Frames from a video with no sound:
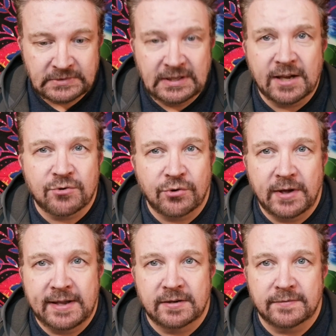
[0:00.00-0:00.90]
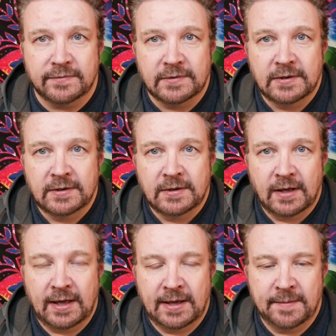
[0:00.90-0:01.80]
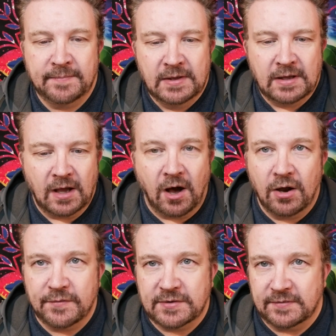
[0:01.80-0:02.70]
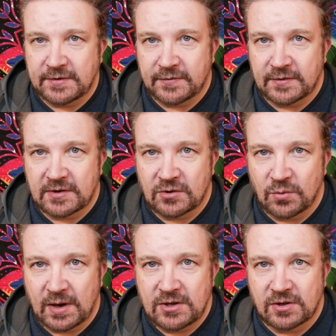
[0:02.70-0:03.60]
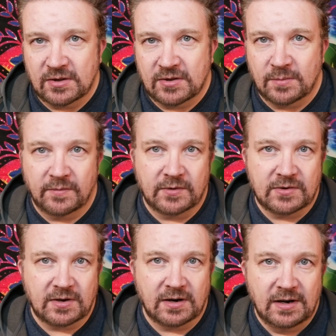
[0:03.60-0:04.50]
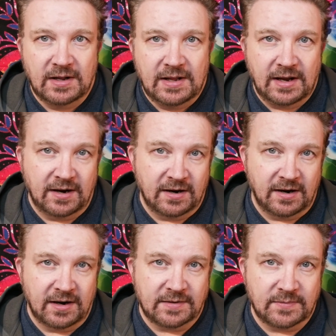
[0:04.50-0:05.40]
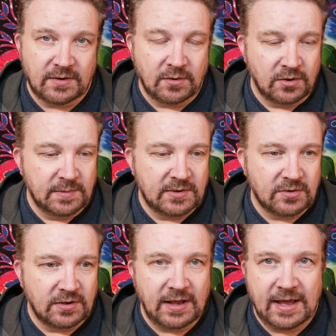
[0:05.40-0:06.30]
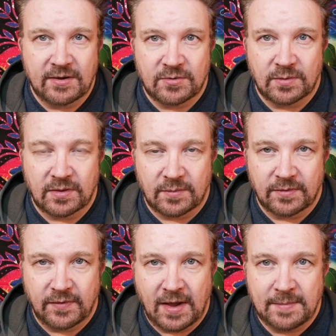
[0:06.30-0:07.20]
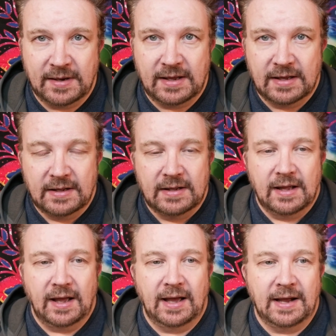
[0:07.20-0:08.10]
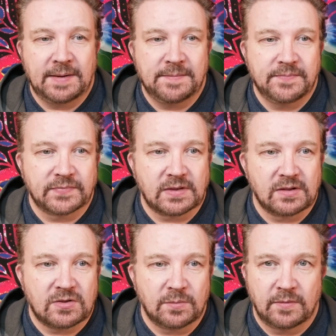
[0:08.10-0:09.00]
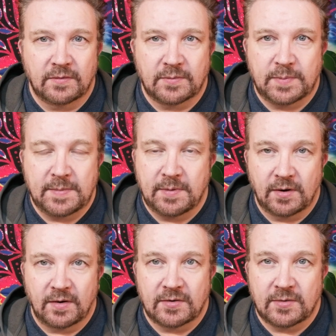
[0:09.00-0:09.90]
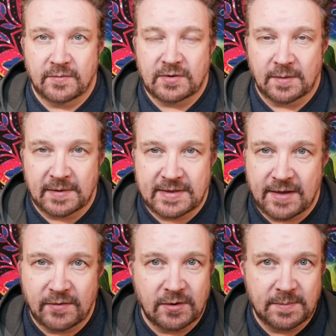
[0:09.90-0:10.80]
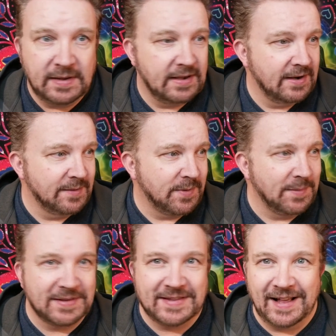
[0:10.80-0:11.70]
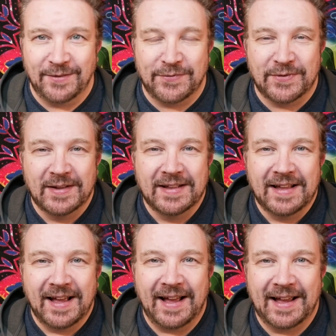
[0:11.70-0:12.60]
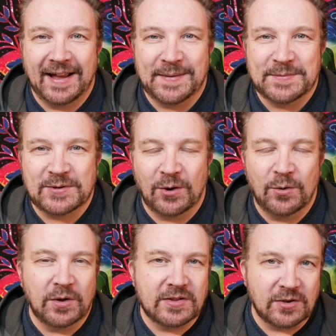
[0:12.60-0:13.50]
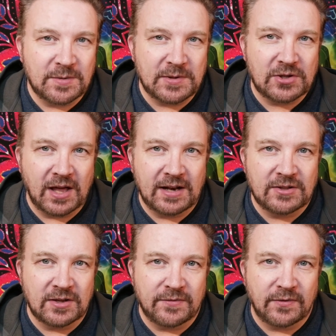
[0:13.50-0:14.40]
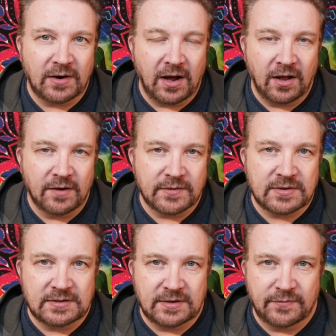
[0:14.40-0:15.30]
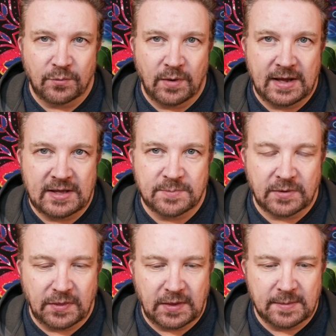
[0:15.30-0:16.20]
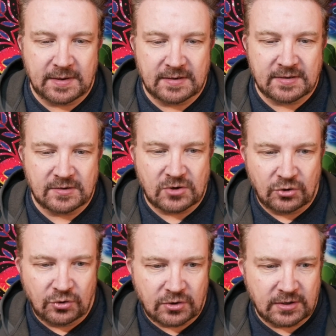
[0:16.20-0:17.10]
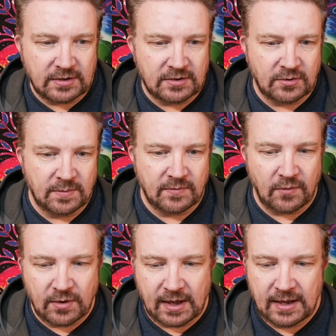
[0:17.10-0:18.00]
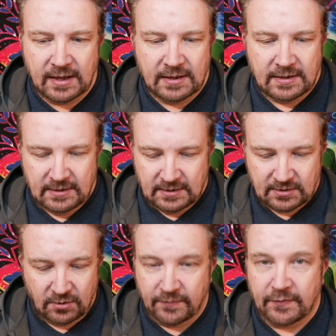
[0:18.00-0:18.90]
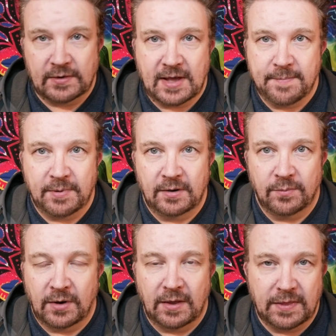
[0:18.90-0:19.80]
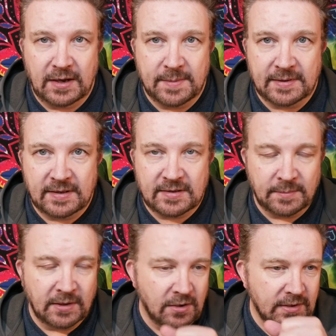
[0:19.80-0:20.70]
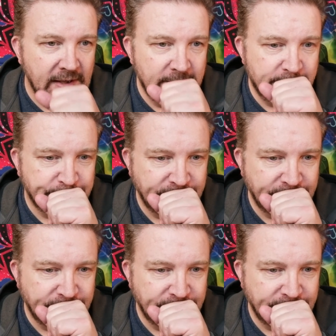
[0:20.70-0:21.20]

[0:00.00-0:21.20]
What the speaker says: Get creative. All of us have different situations. Some of us are going to be stuck in a house with family. Some of us like myself, I'm going to be here by myself. So it's going to be challenging for all of us in different ways. But the thing about it is to look at it in terms of, okay, so for example, when I think about this, I'm like, okay,